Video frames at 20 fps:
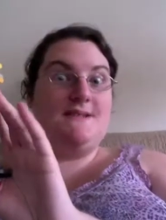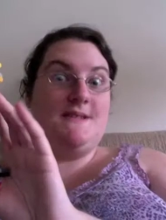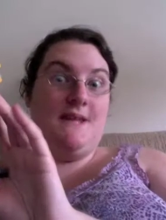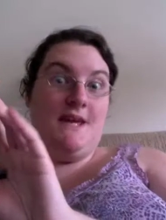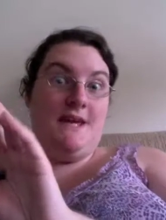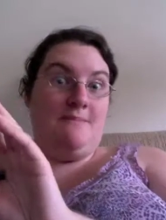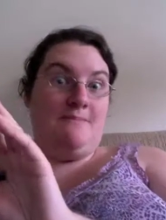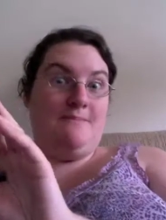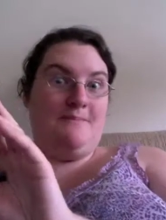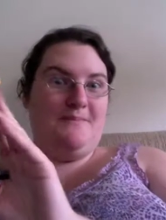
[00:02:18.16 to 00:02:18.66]

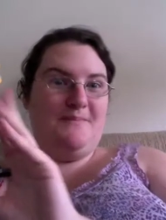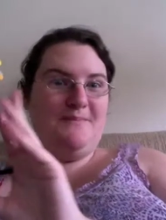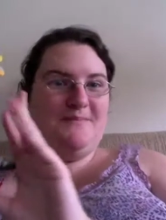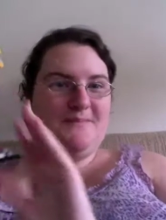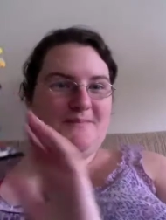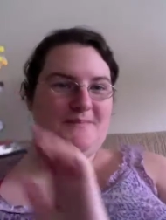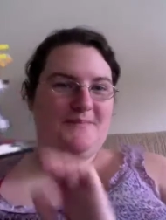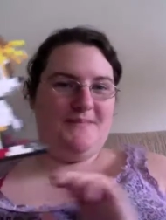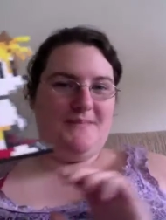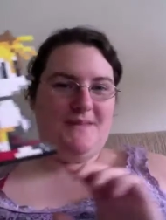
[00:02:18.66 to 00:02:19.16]
his name.
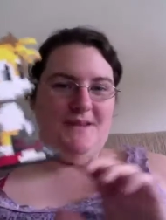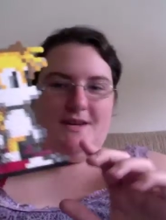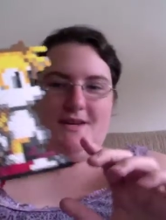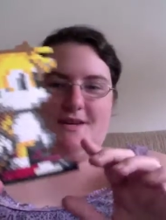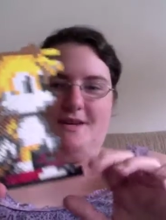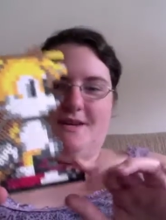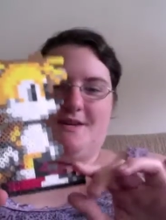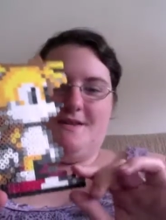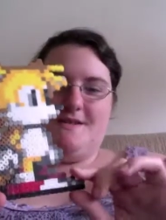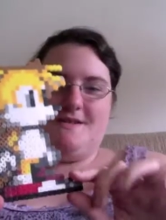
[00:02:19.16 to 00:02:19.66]

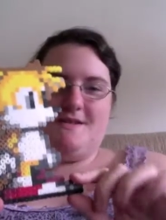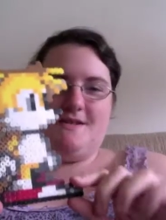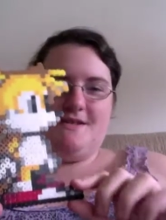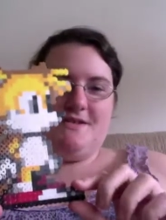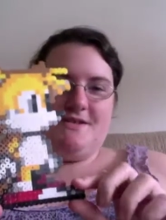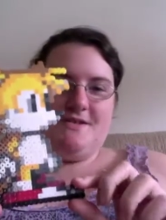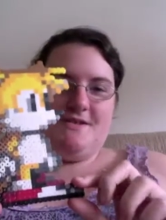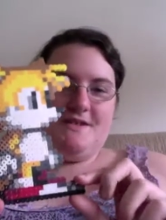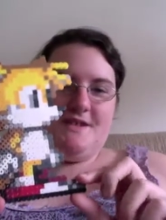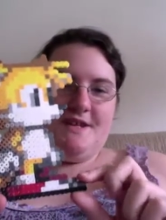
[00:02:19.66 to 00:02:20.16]

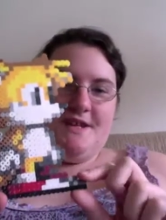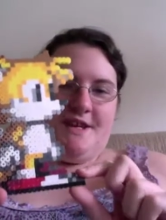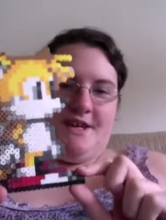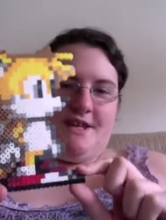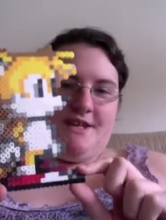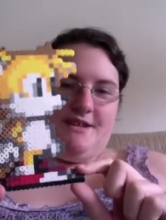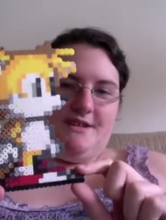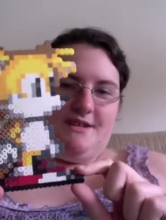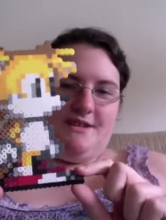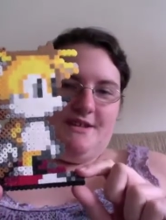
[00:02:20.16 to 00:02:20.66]
So there's
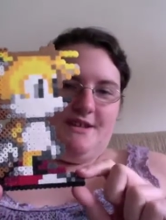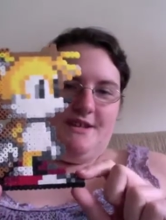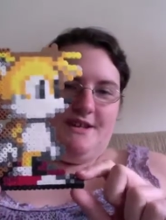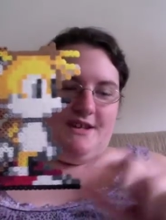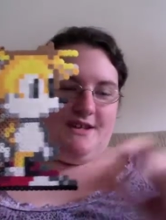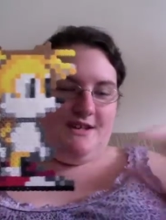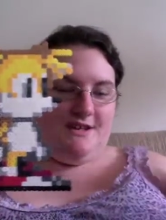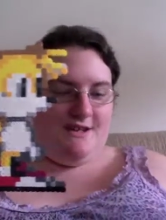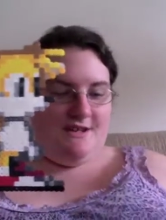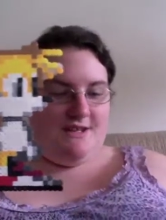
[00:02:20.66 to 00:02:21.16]
that.
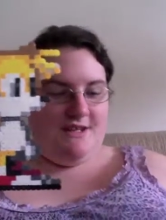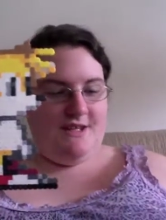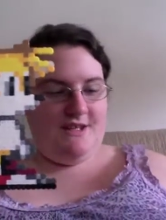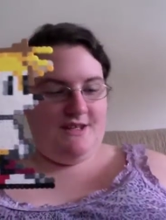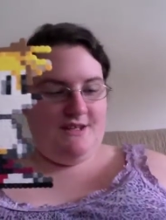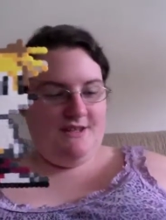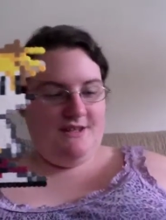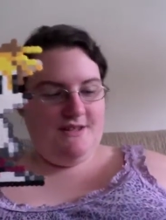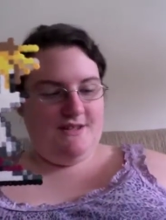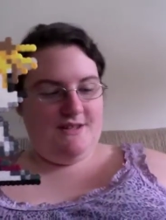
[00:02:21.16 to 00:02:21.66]
And
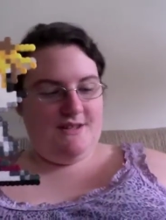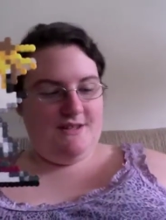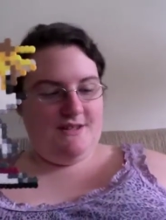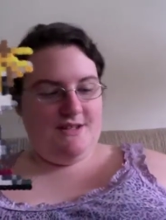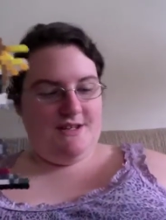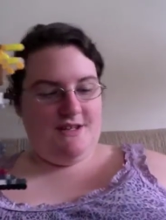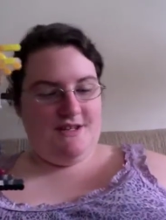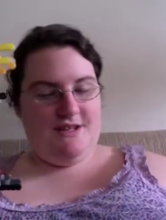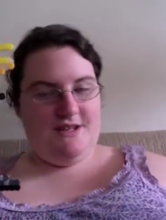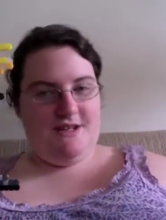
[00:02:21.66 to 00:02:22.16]
then
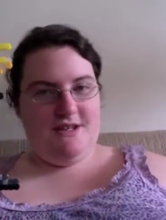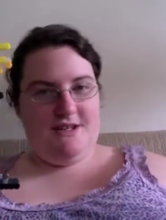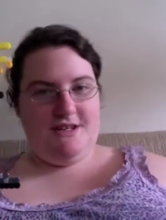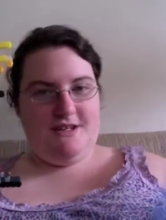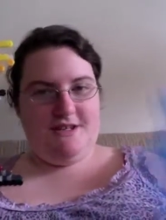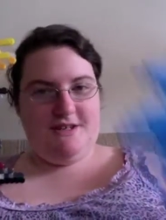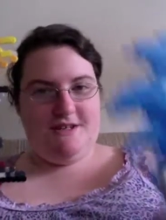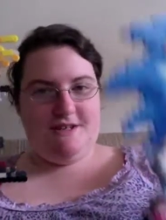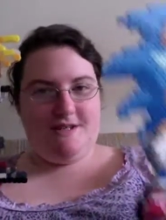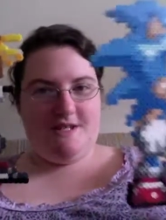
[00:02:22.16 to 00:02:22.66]

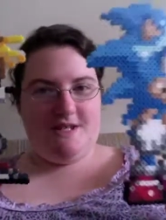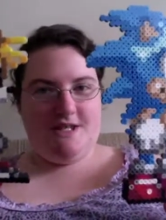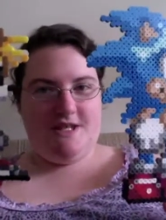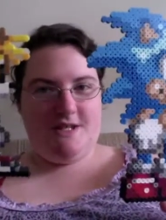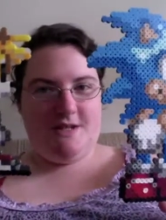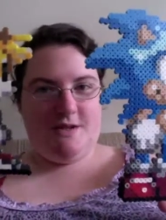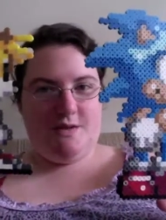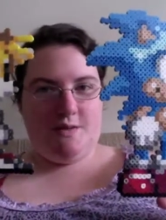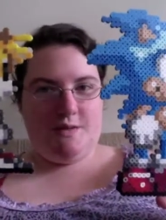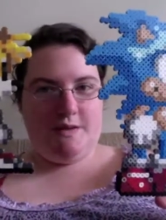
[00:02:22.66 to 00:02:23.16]
there's
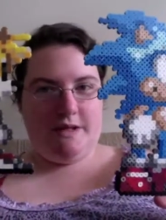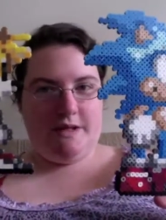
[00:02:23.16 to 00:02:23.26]
these two